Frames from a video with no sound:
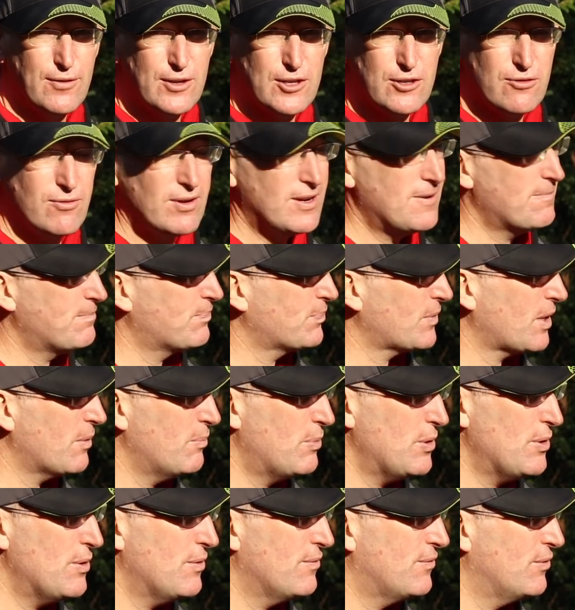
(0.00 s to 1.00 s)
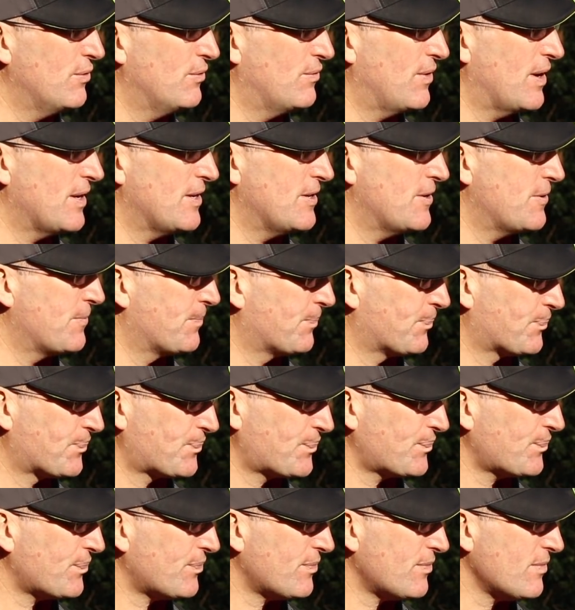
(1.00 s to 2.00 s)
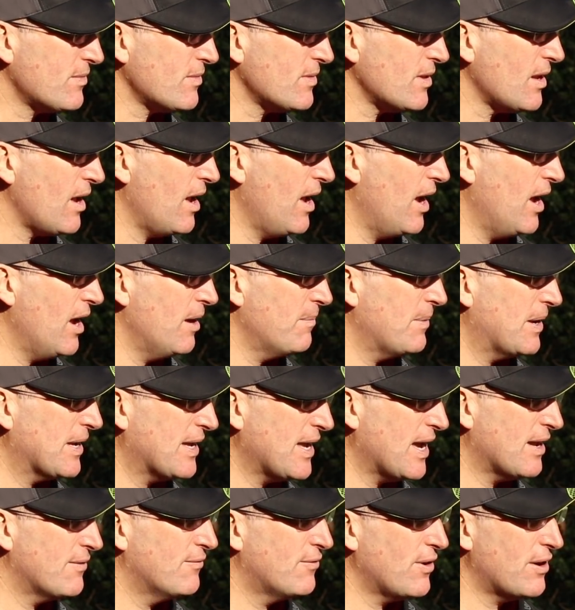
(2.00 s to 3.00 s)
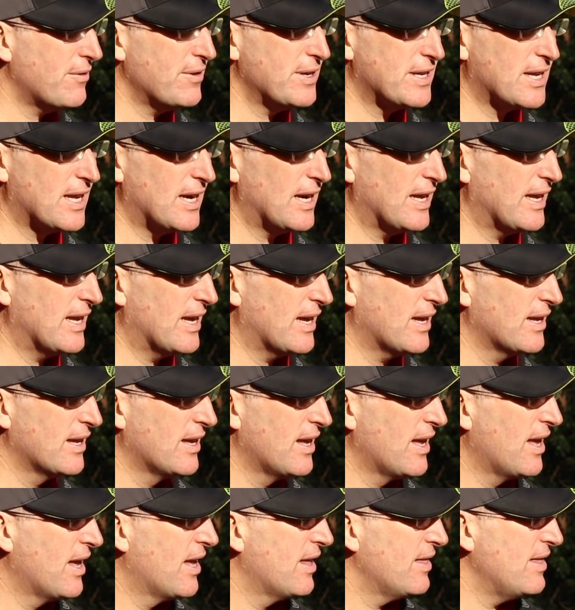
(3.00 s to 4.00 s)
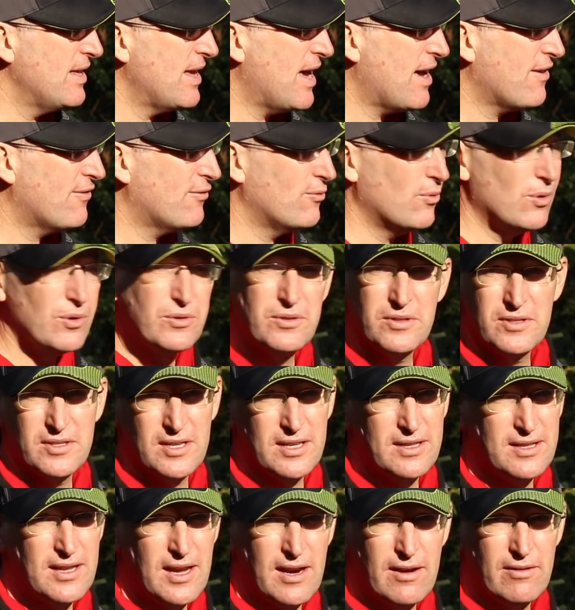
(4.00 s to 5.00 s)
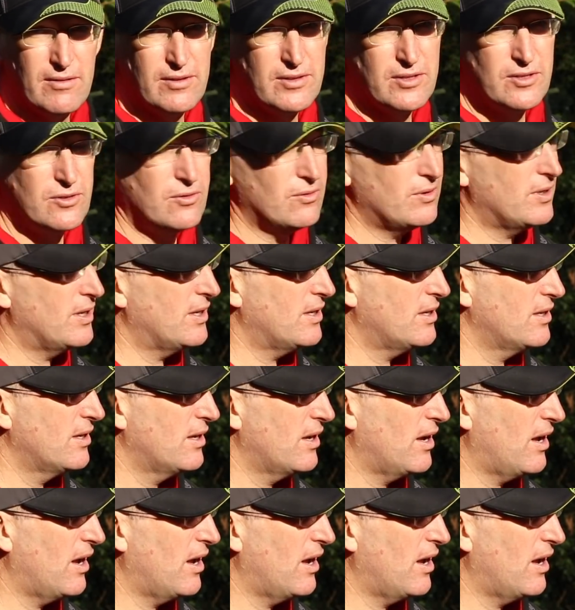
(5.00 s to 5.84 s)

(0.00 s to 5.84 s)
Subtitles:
Fishery, beautiful venue. Again, very clear. The F1s in there are stunning.